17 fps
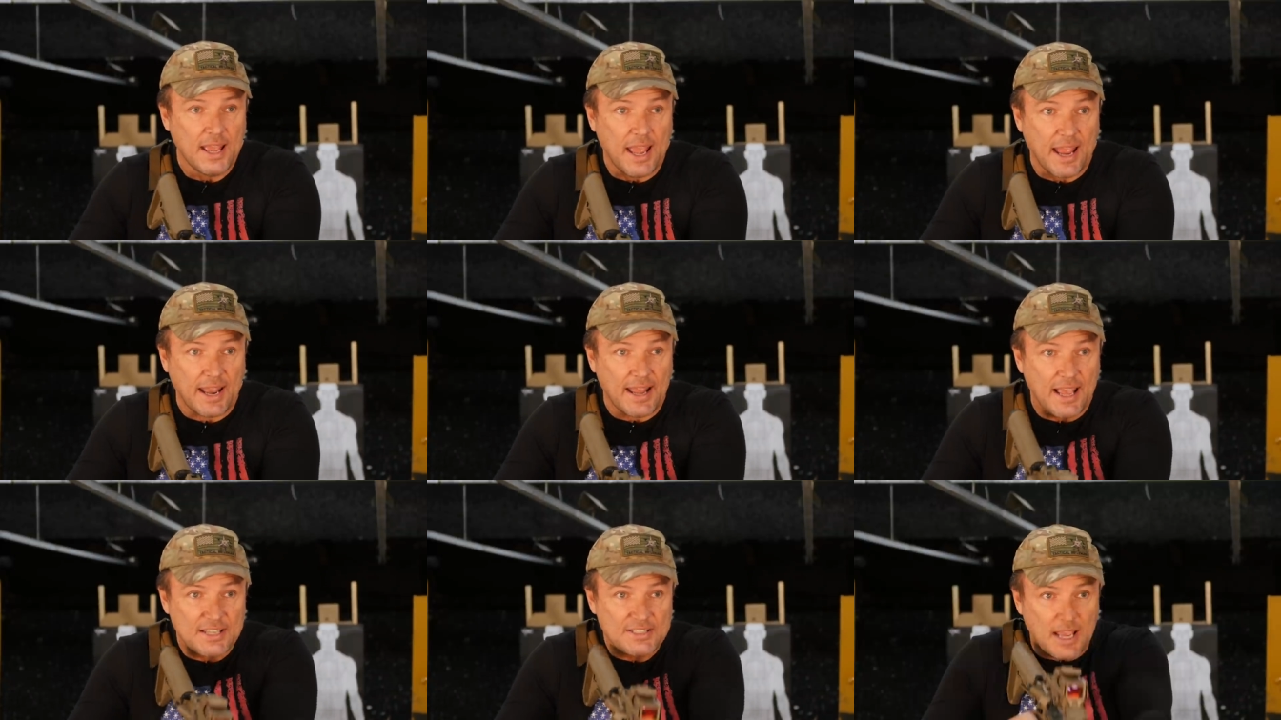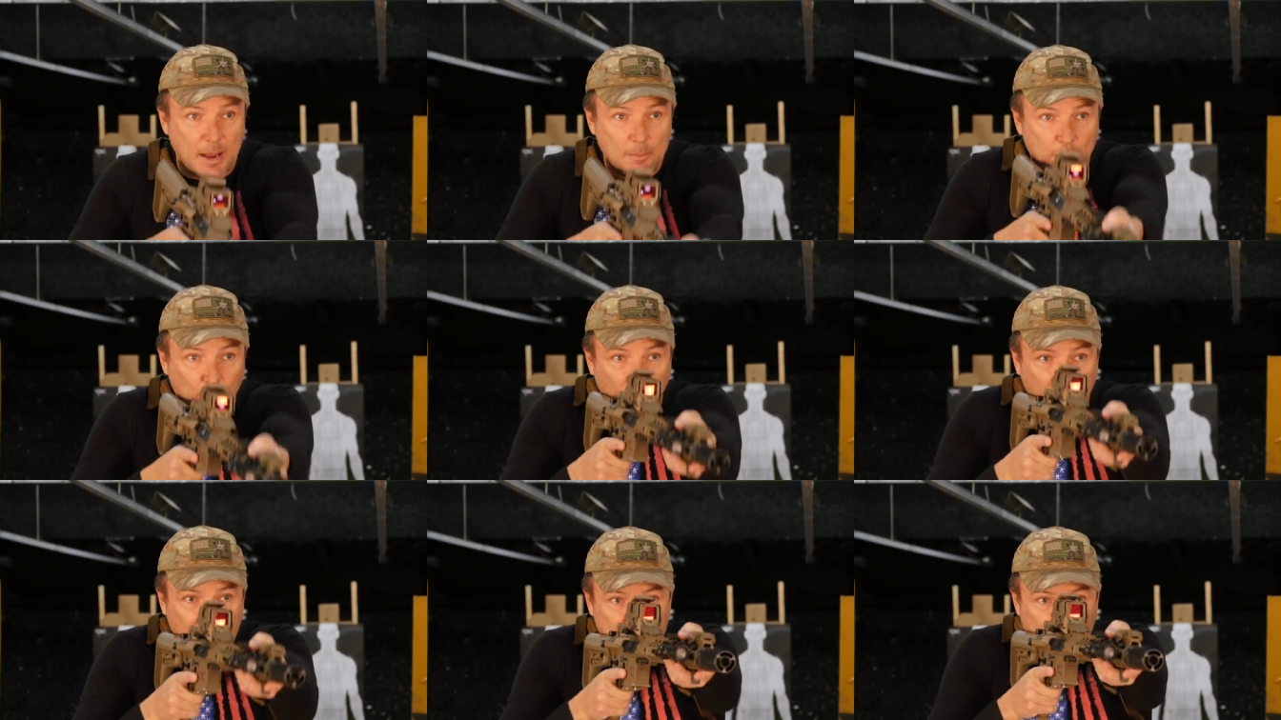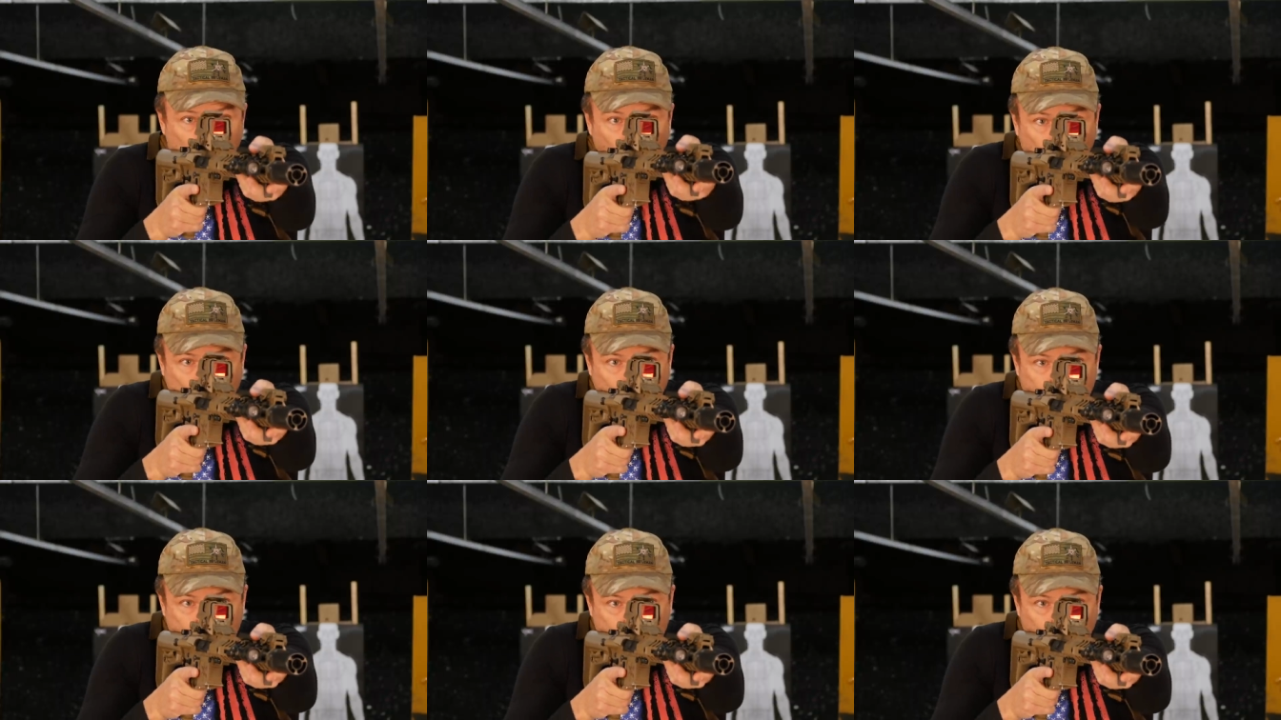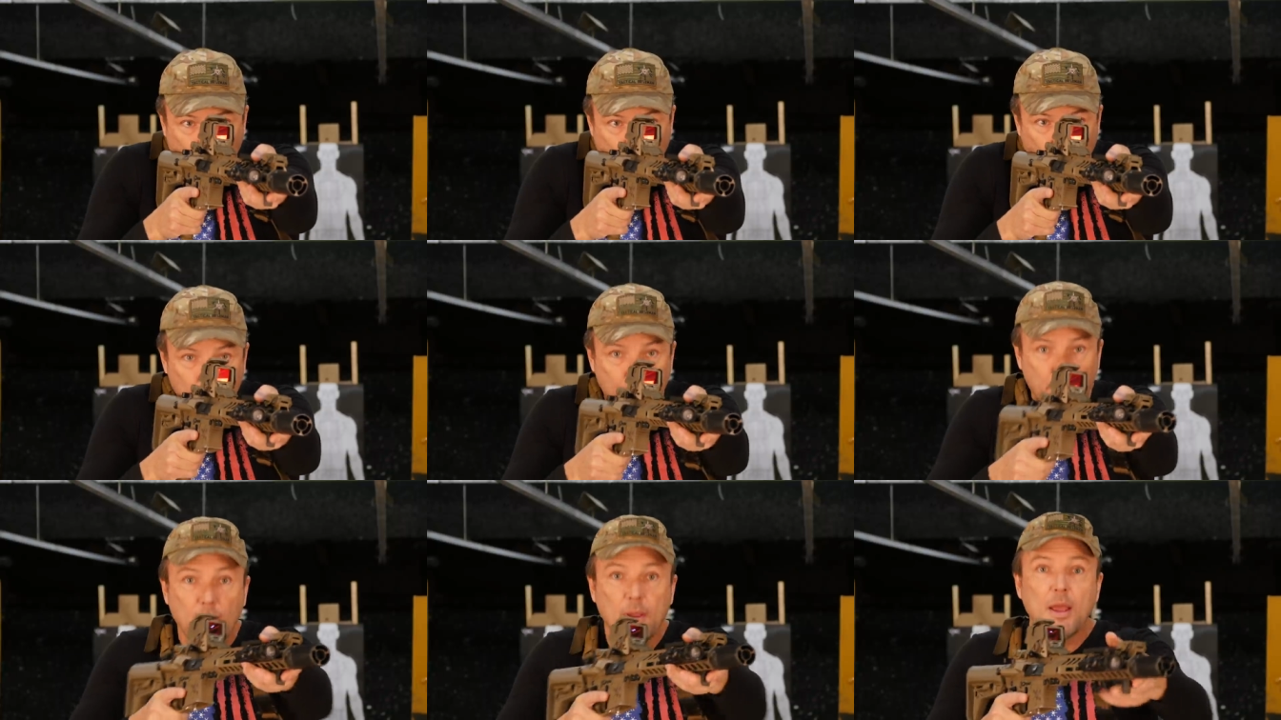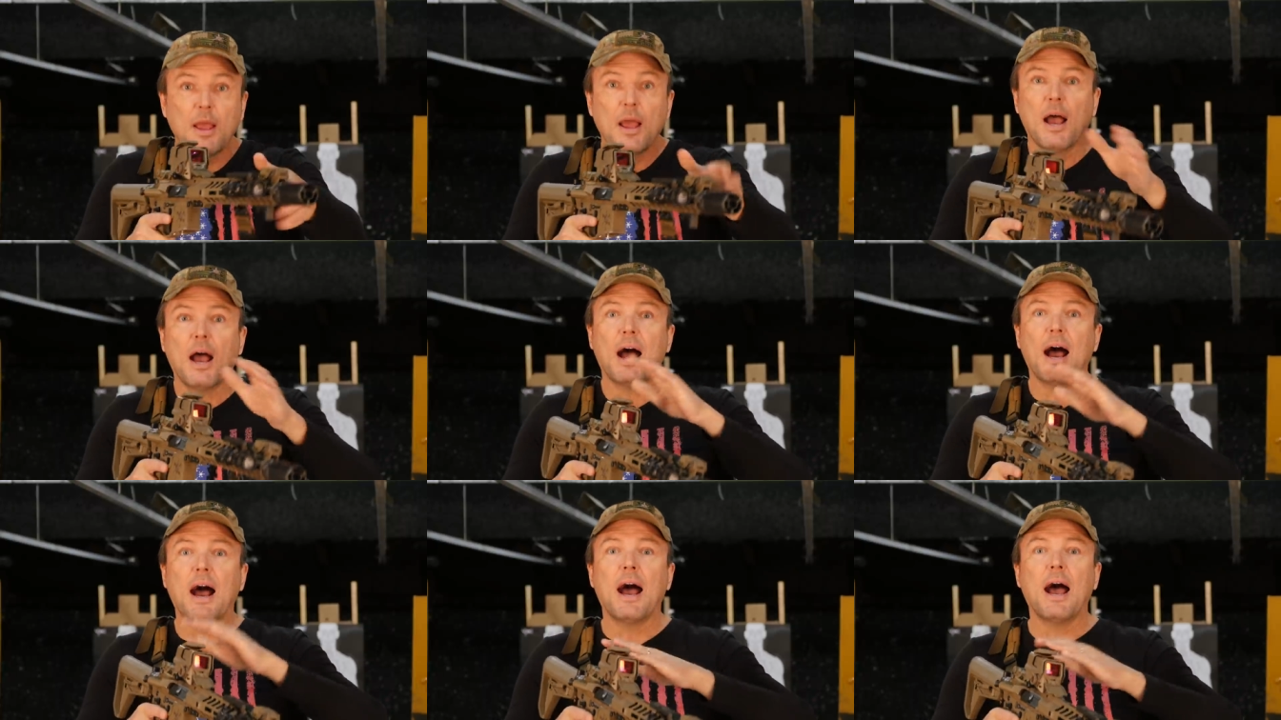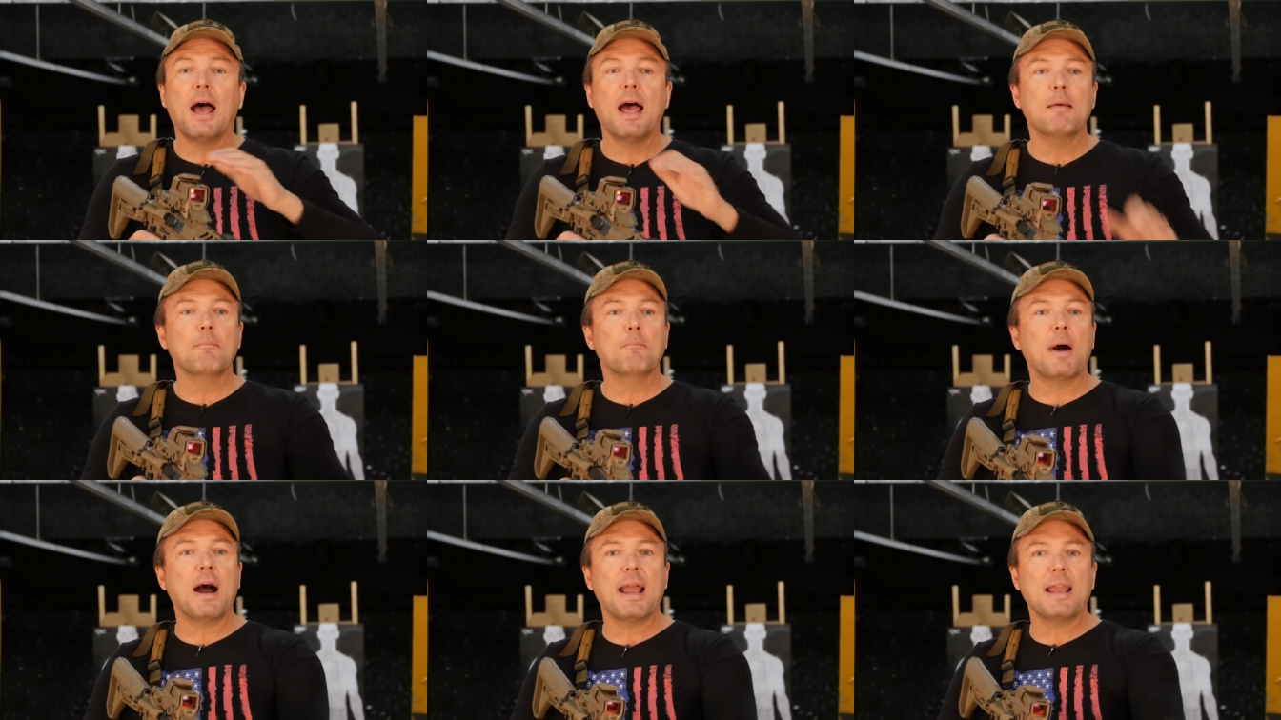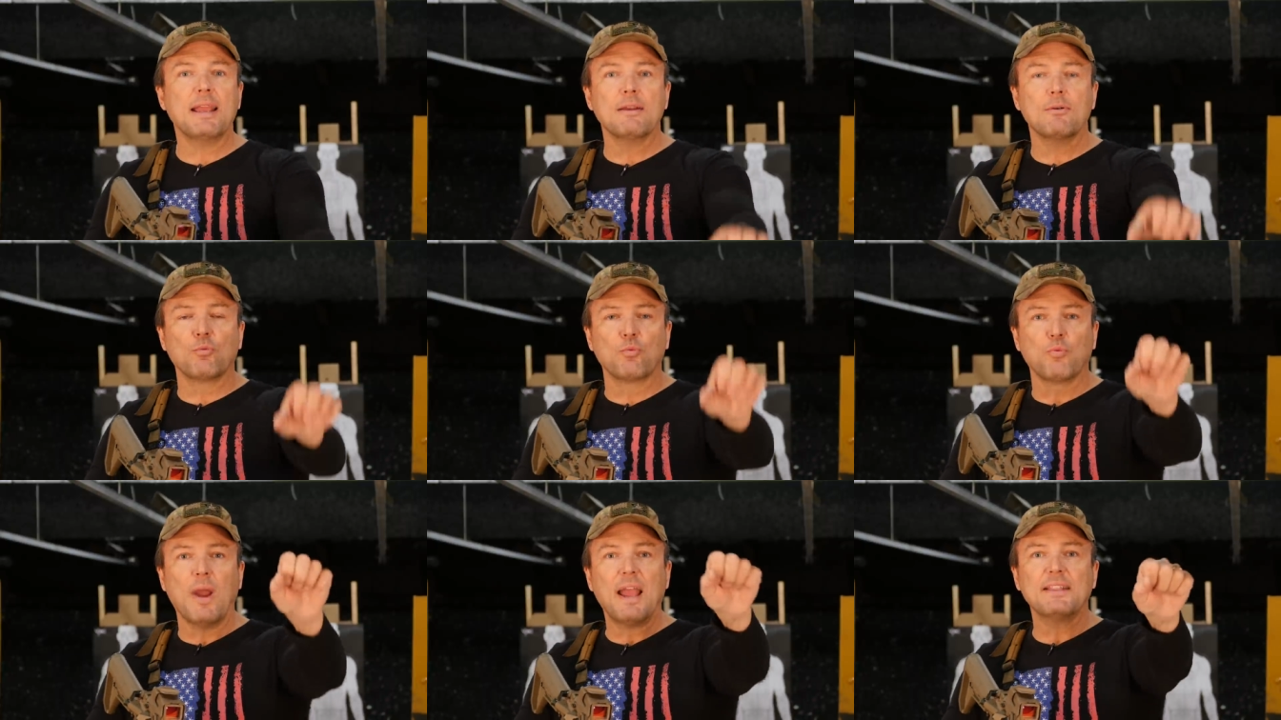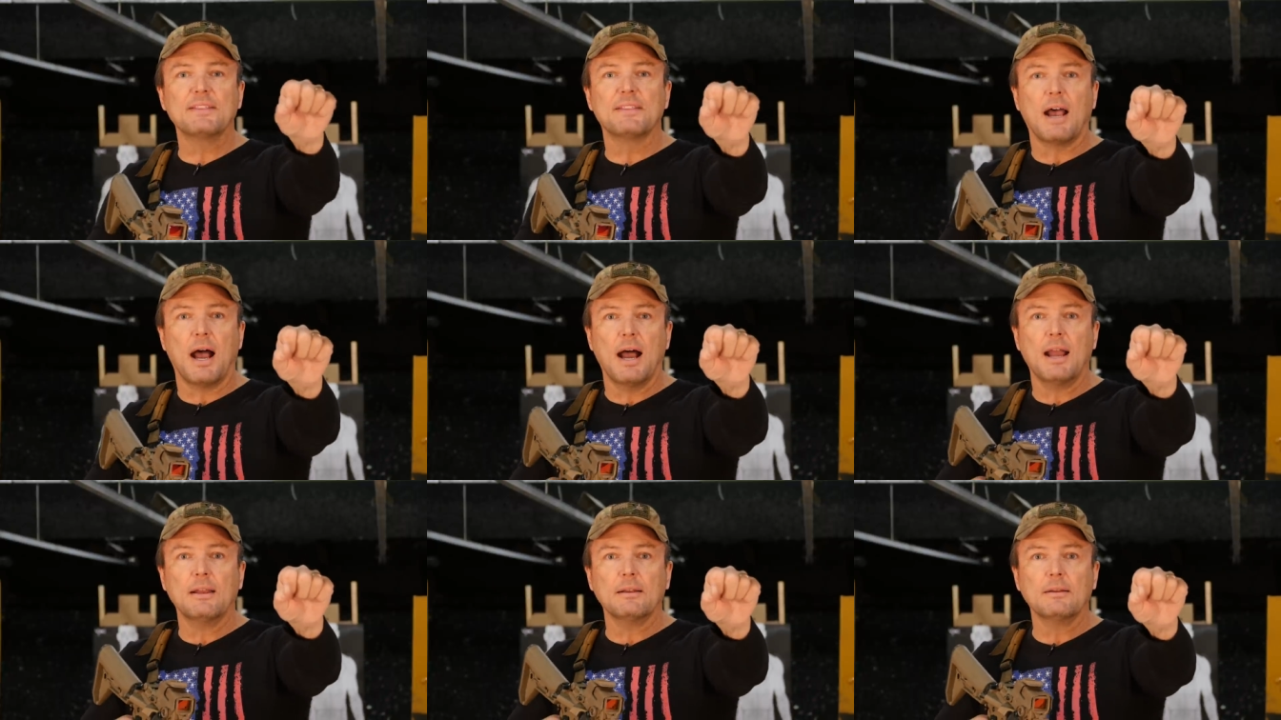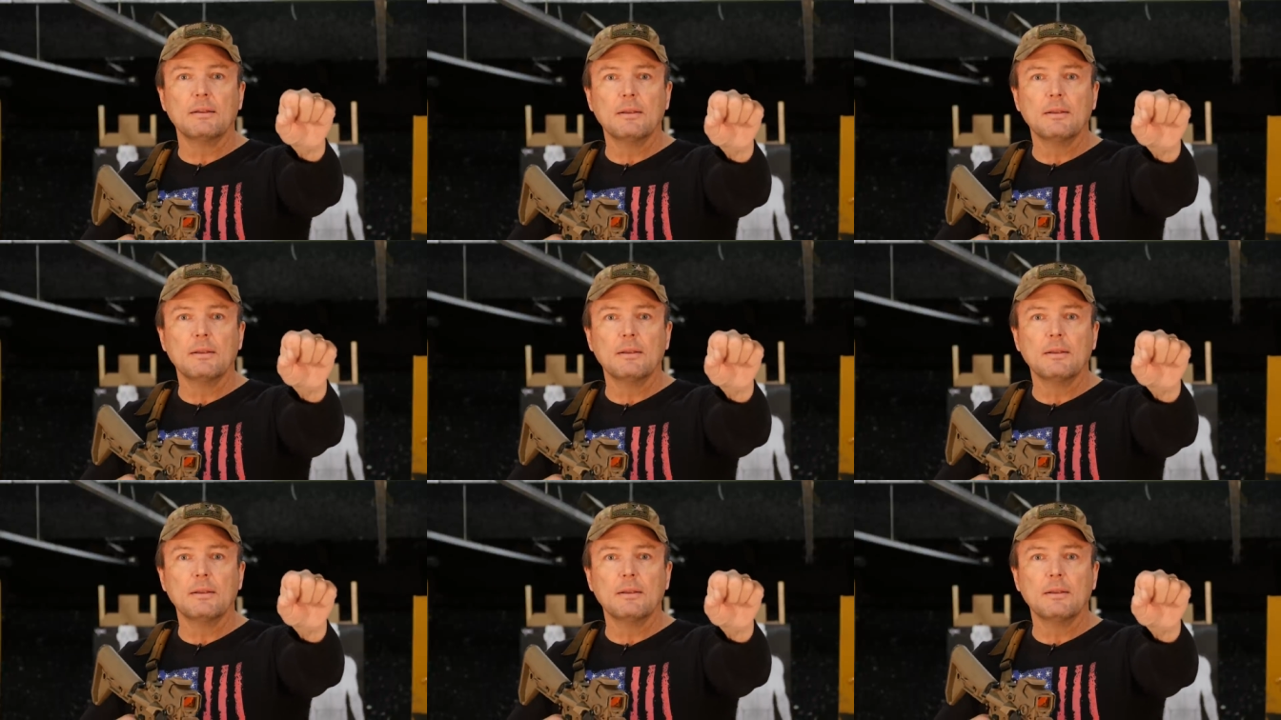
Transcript: And as I bring that weapon up, my red dot,